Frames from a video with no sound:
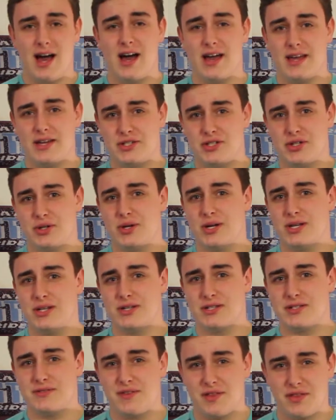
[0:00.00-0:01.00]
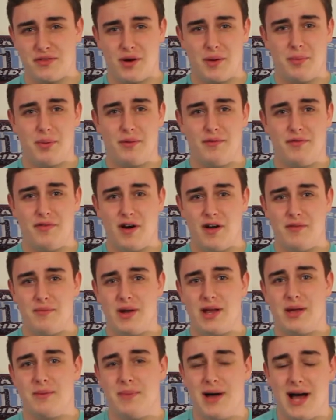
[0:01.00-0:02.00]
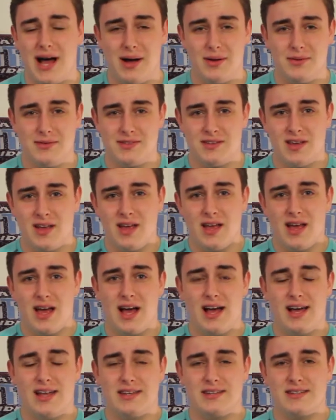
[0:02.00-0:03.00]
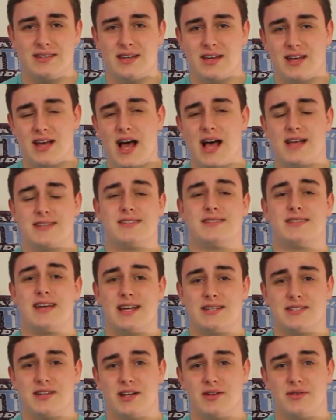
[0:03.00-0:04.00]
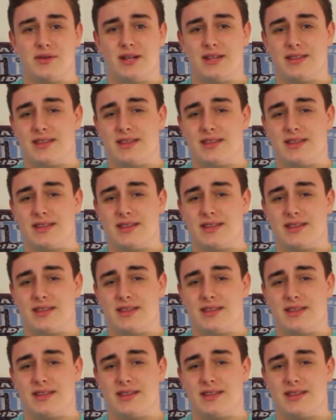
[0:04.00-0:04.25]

He joined us for £3.5 million, and as I say, he's only really